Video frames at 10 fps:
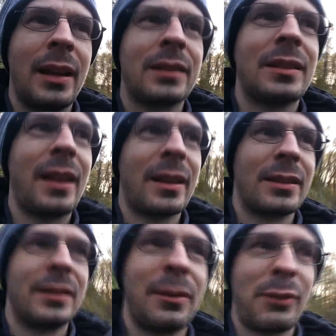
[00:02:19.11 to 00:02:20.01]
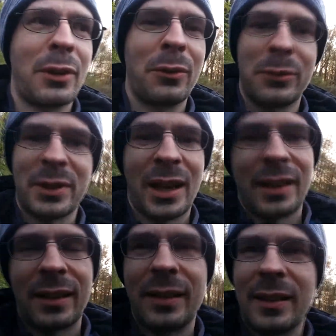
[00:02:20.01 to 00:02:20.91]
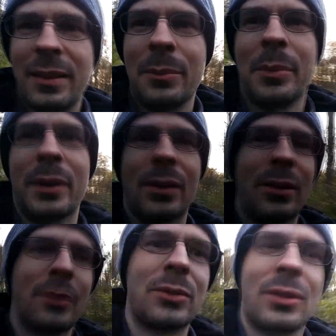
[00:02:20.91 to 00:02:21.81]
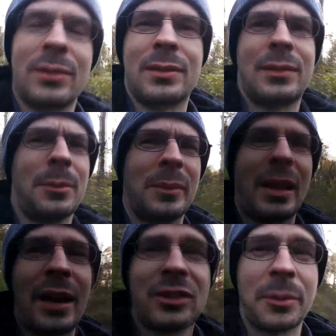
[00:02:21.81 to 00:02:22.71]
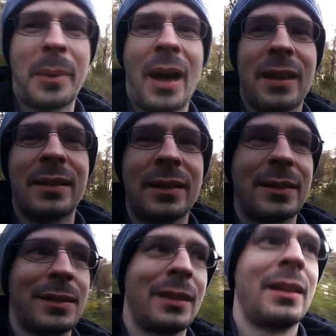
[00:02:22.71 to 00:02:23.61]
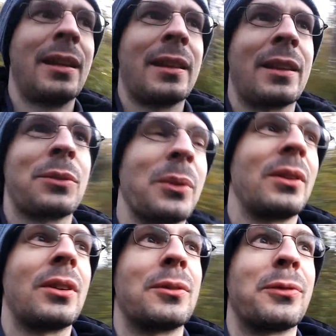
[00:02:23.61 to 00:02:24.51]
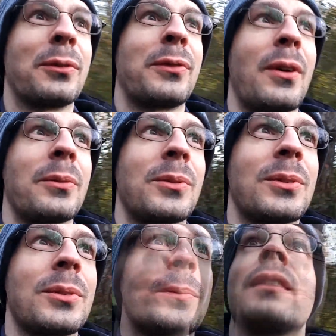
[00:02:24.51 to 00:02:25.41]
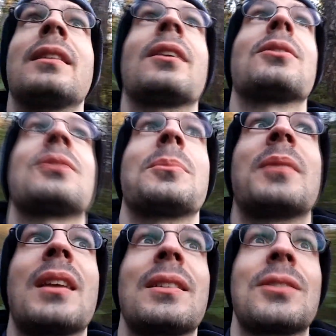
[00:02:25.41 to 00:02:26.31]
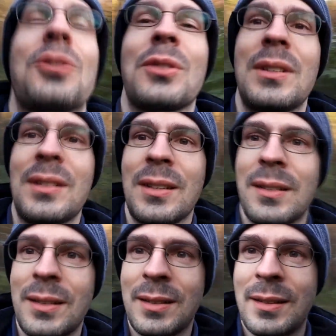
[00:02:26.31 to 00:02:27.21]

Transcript: it's not difficult technically, but there's just some logic behind it that's really good for phones. There's some nice trees here.